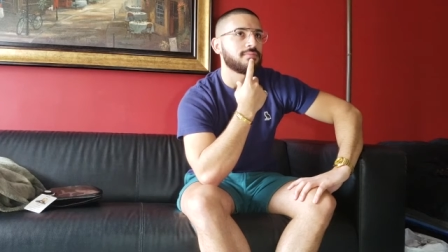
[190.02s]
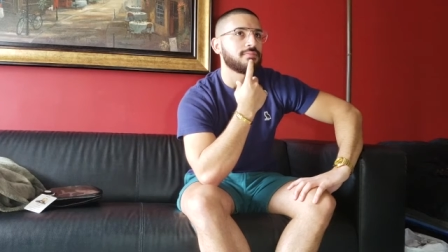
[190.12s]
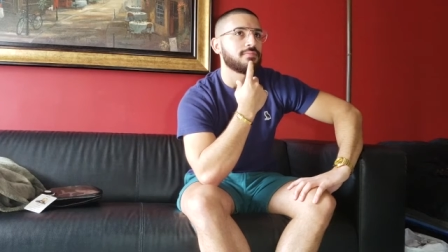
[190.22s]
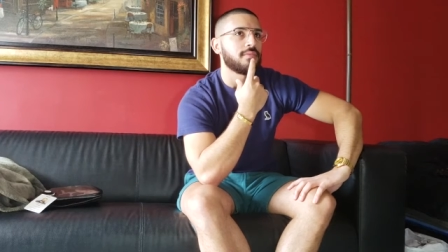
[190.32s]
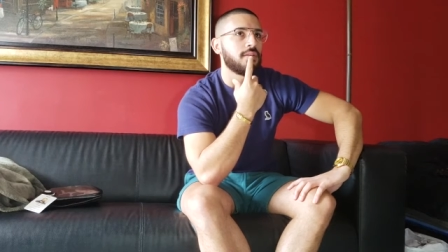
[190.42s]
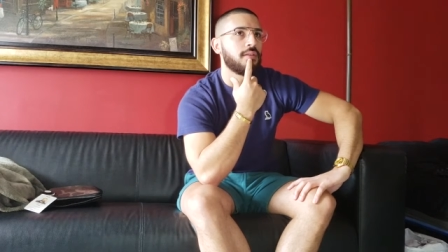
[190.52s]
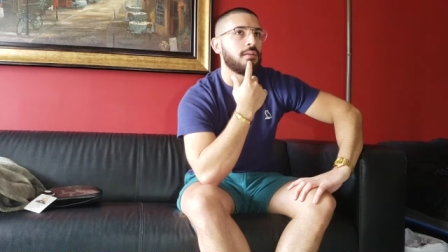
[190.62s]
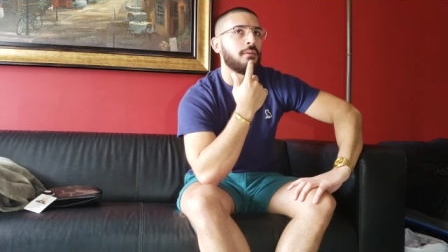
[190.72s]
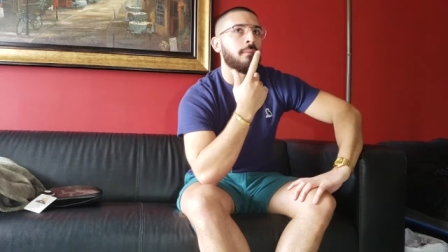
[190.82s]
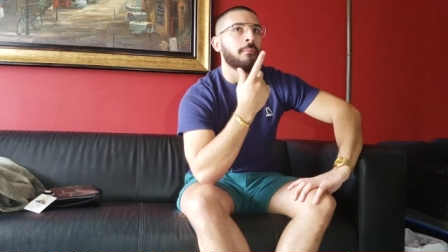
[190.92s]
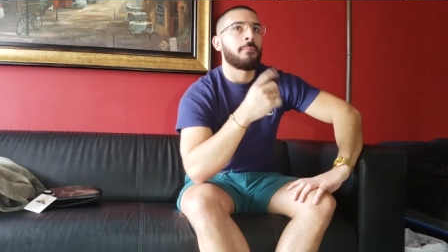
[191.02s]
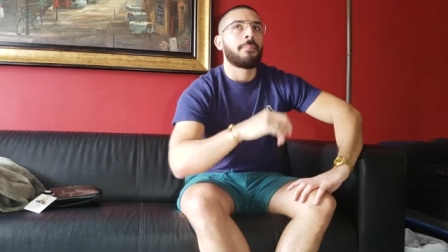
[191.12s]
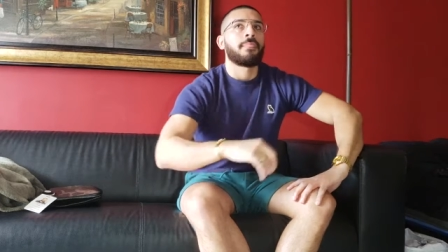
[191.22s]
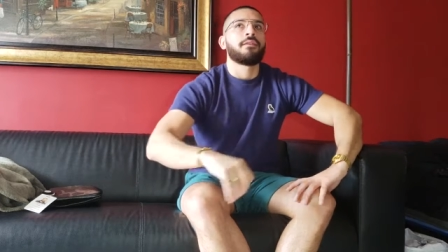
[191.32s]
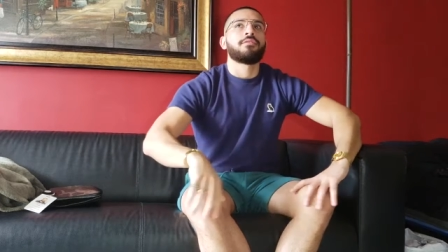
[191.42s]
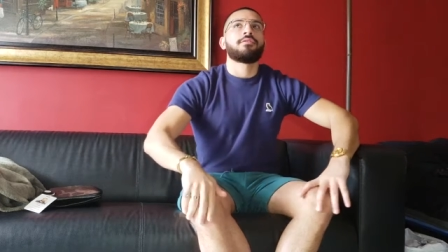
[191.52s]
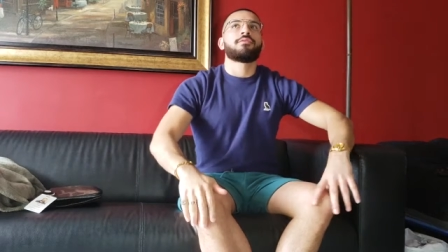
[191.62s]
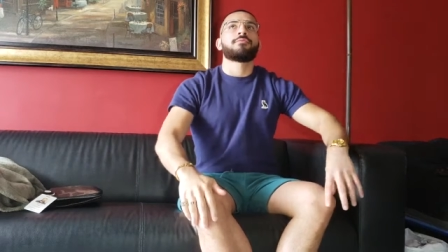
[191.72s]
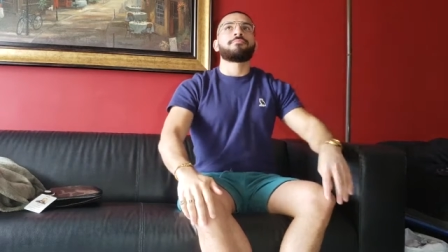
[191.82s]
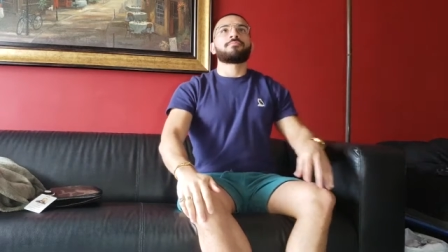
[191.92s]
who are you to people, or you who know,
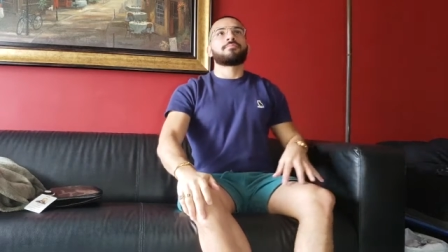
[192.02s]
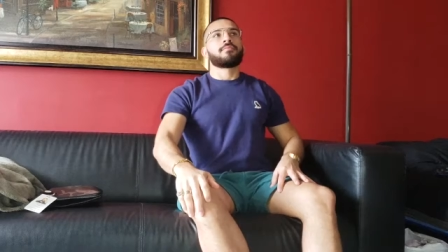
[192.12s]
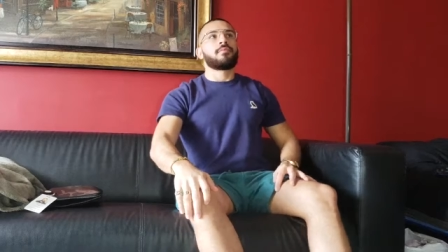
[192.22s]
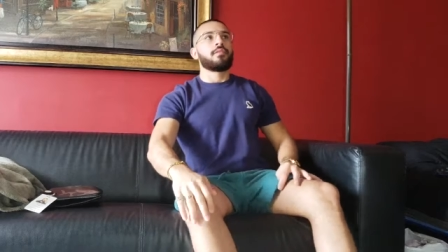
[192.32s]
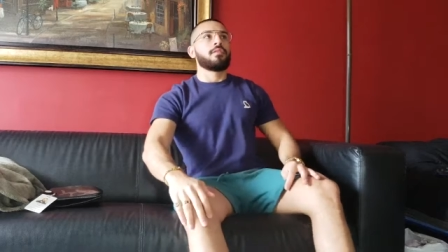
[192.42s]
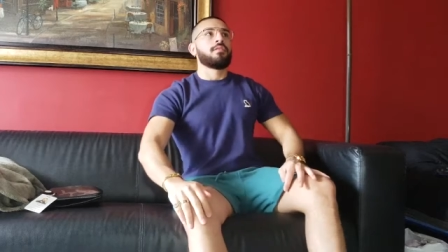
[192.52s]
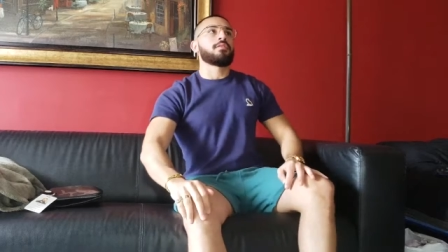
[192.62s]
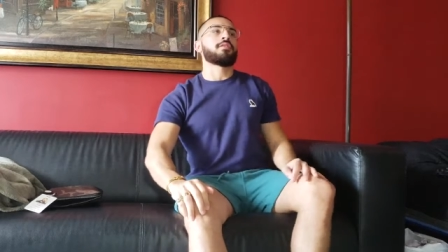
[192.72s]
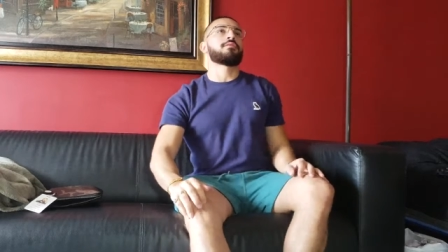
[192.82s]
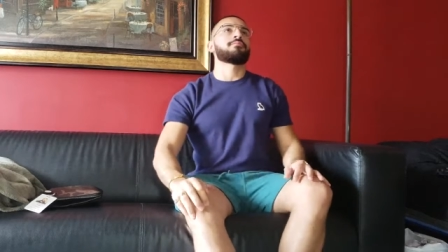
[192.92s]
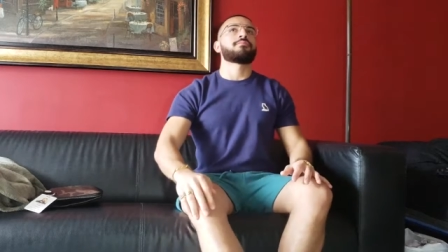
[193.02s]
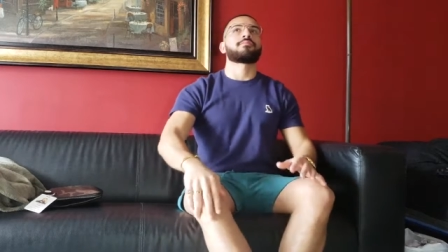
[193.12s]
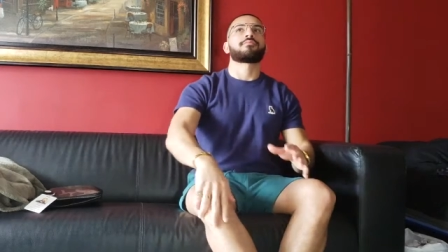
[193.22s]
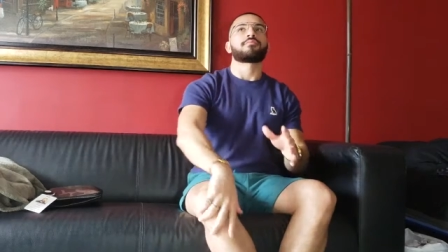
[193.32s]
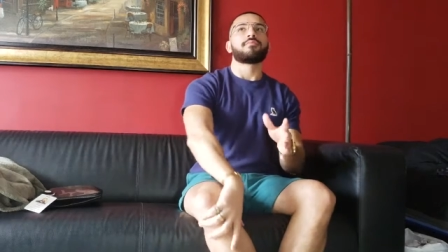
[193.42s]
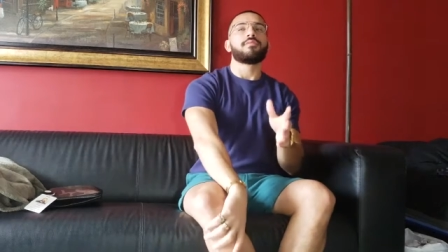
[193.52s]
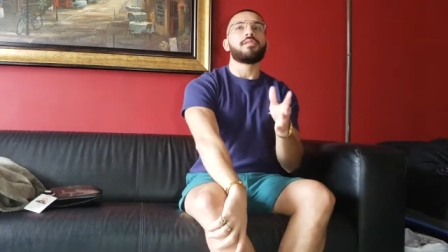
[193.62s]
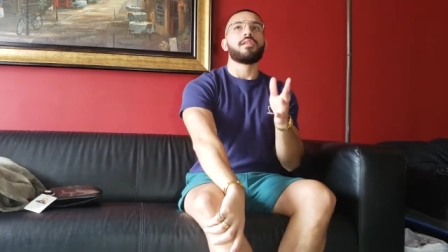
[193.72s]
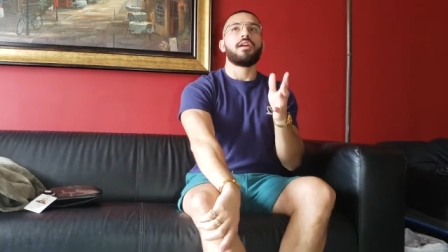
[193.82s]
are you to yourself? Well, how do you describe yourself?